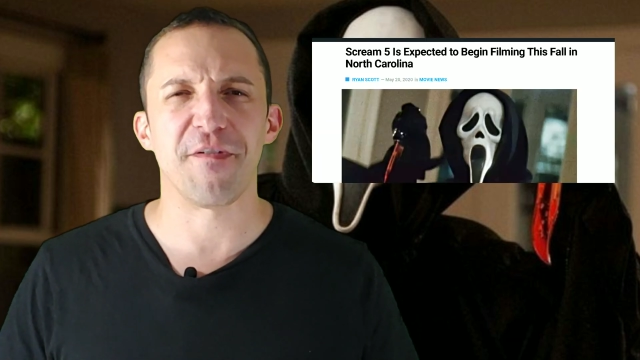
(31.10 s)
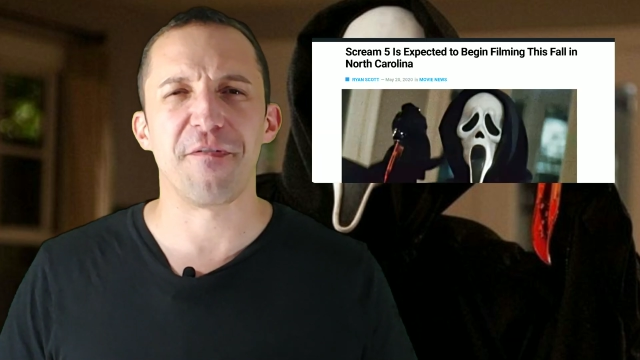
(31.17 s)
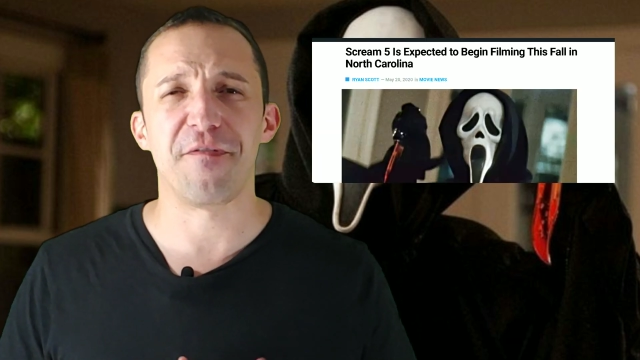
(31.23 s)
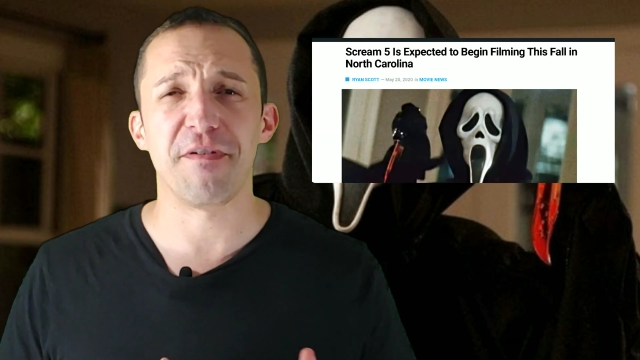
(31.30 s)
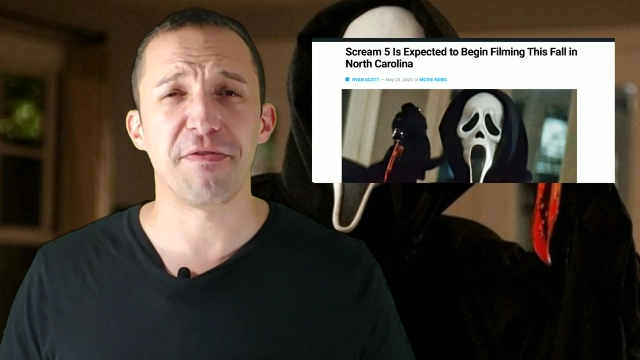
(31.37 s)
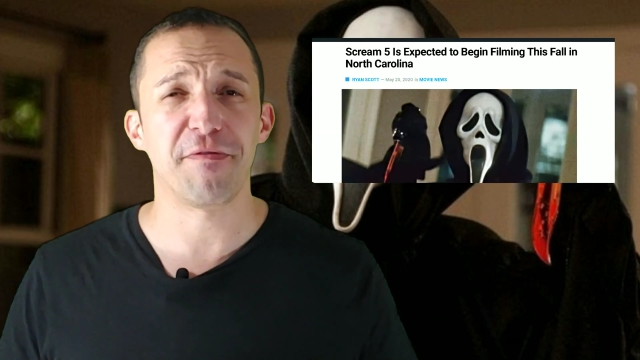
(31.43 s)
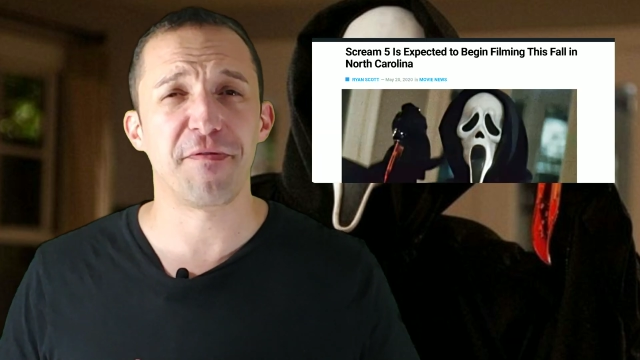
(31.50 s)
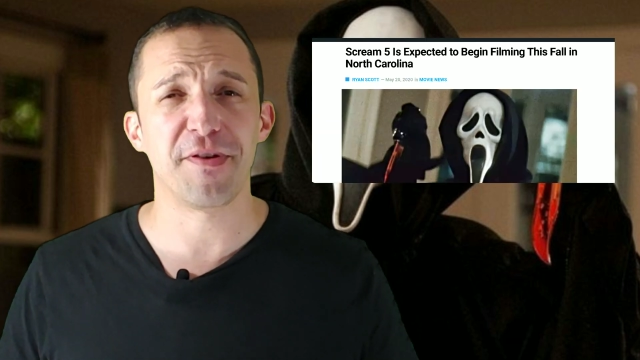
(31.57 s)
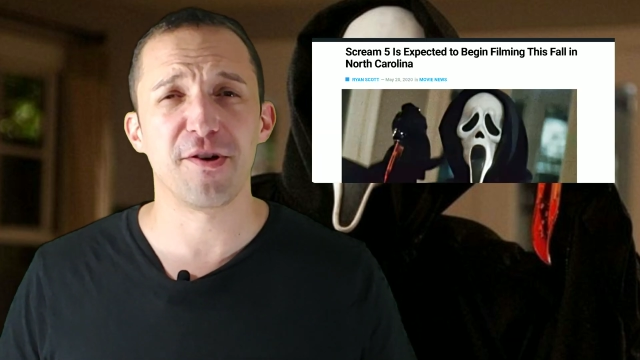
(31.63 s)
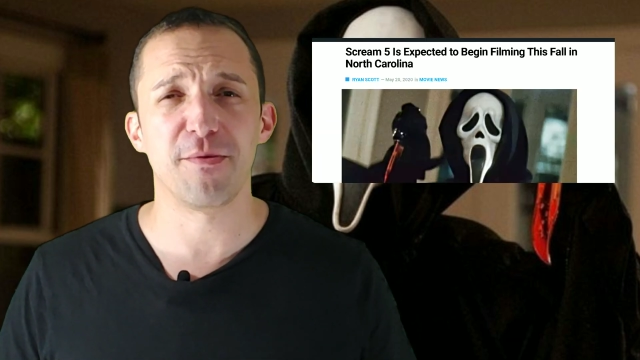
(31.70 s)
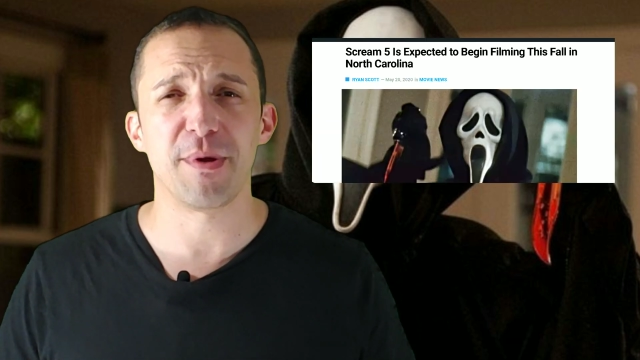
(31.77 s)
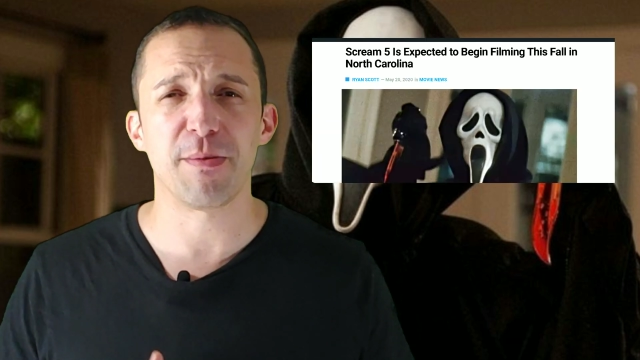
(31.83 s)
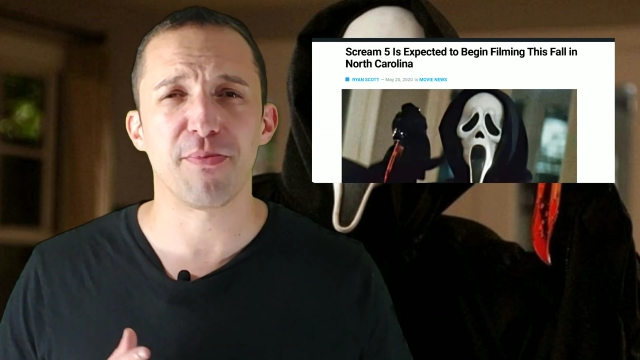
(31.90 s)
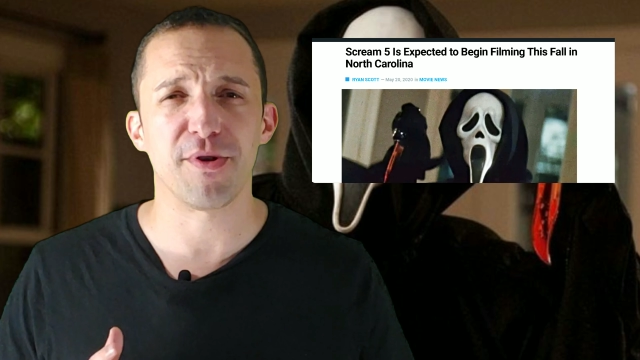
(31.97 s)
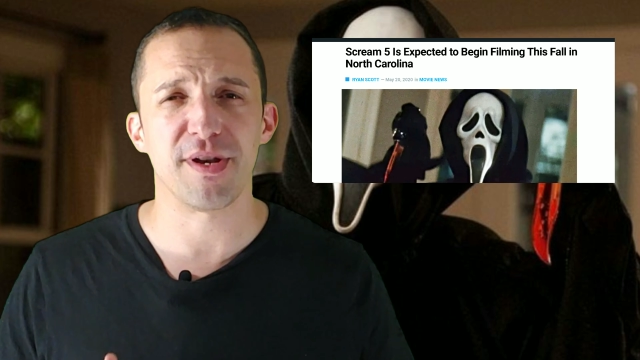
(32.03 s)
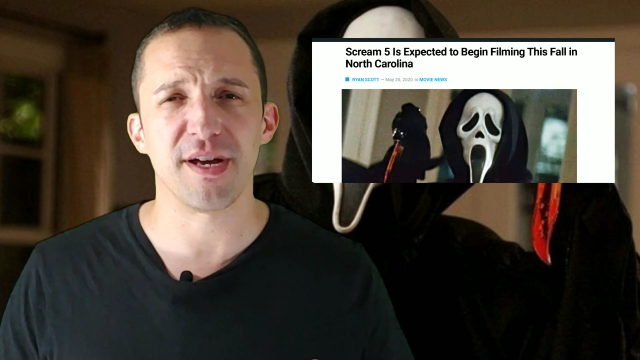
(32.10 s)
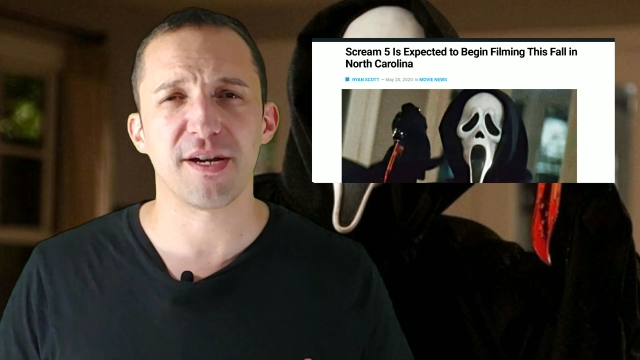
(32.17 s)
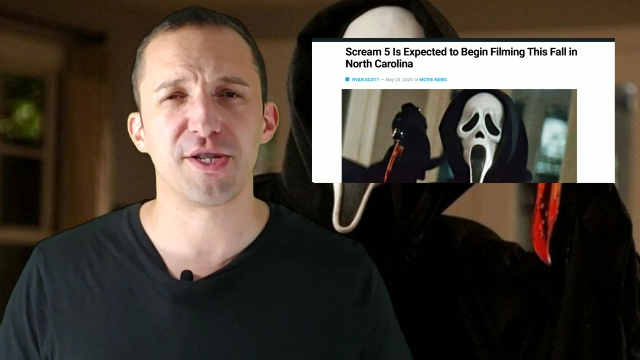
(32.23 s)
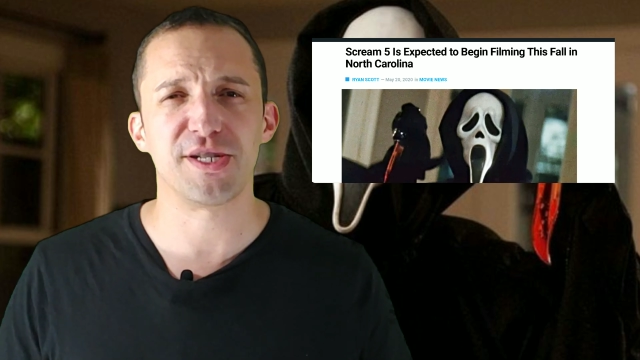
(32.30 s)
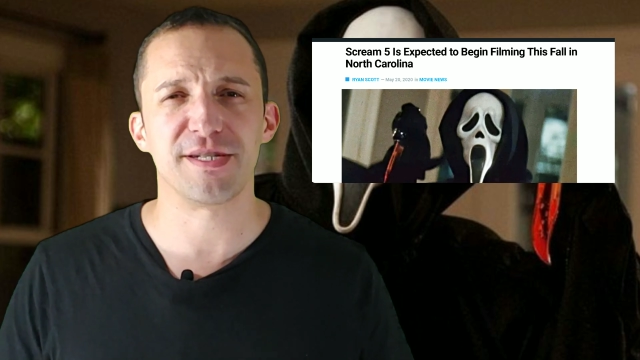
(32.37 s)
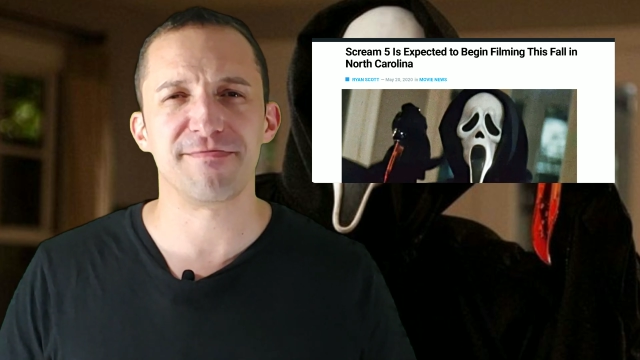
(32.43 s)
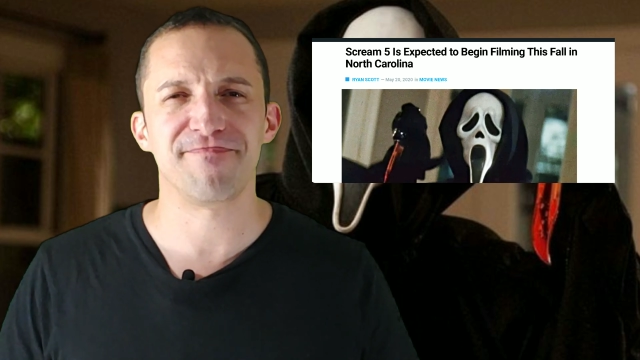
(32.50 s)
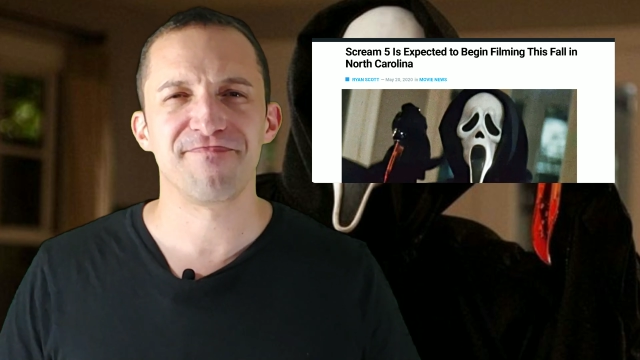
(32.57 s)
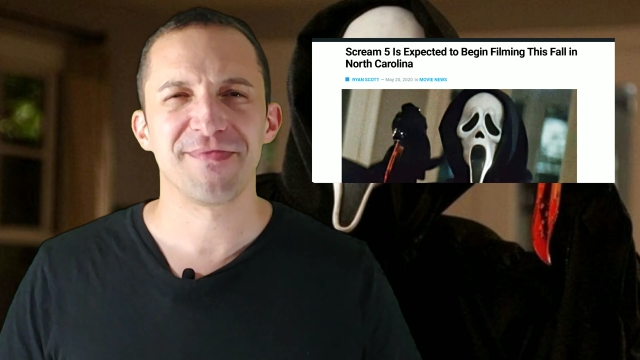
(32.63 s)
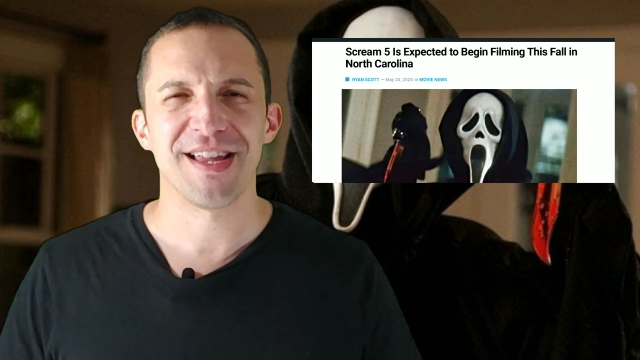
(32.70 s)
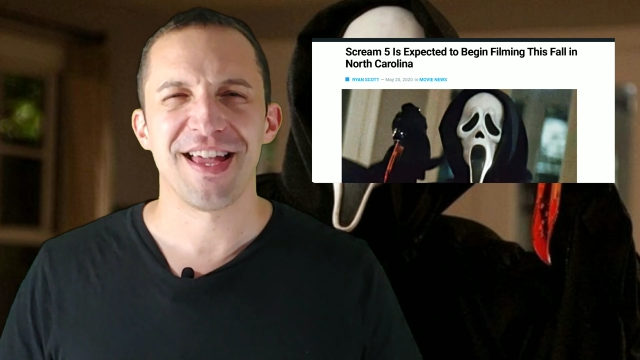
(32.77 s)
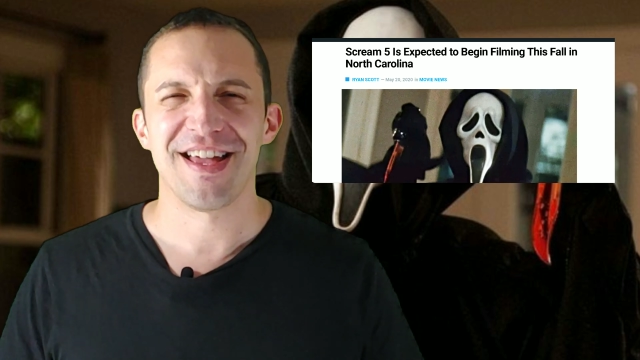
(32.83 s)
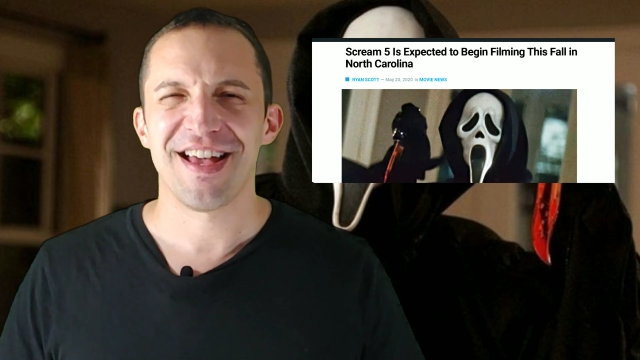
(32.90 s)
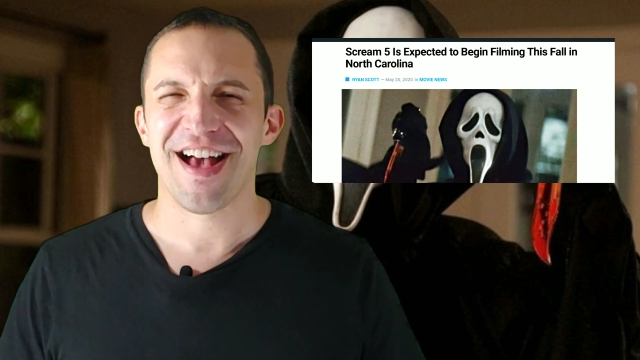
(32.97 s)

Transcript: a fifth film in production,